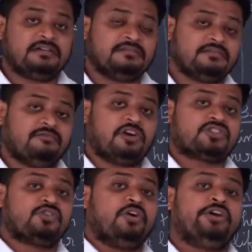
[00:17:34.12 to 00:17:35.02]

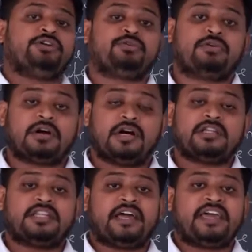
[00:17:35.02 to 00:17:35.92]
was going to
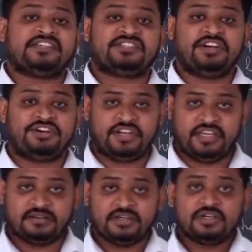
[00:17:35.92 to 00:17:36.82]
cut the khejri
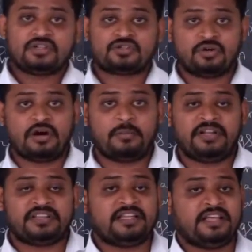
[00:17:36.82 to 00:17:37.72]
tree. So
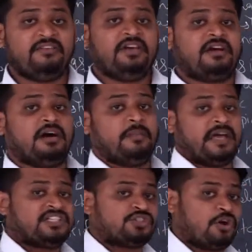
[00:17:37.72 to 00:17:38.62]
Amrita Devi come
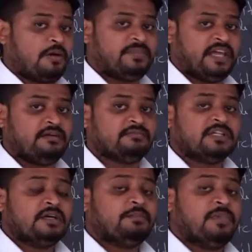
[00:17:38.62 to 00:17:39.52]
and stop them,
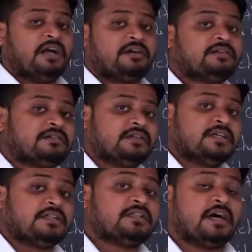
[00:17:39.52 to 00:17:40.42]
but
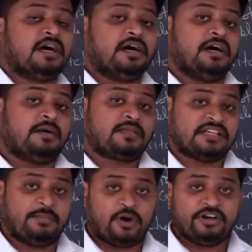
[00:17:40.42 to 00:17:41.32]
the
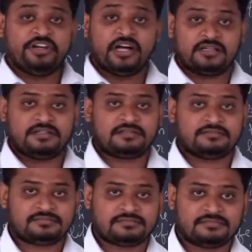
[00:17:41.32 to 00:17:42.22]
sepoy didn't
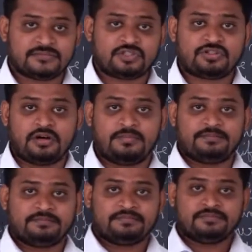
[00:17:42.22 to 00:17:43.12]

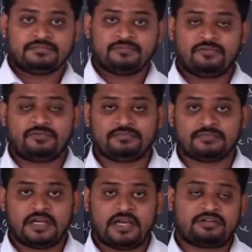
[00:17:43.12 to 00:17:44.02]
stop
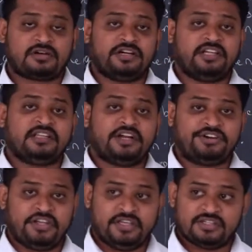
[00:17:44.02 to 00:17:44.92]
cutting the
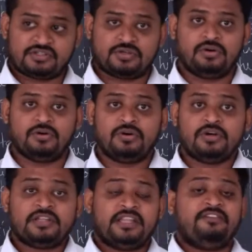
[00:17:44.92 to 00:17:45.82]
tree.
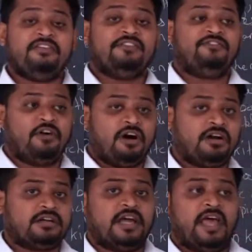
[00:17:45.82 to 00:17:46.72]
So they will
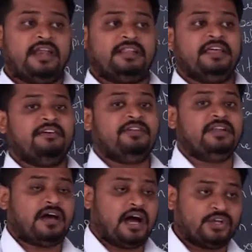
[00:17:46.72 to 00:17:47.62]
fought and they
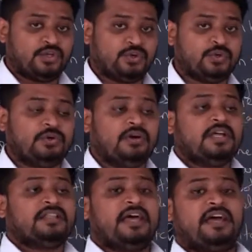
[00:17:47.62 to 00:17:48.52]
will argue.
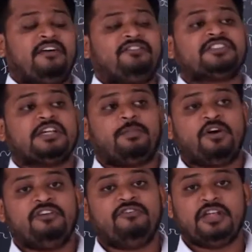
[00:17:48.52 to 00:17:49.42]
Then after
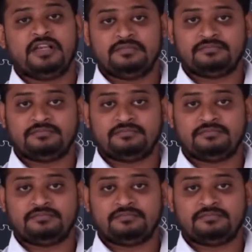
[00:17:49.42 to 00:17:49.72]
sepoy will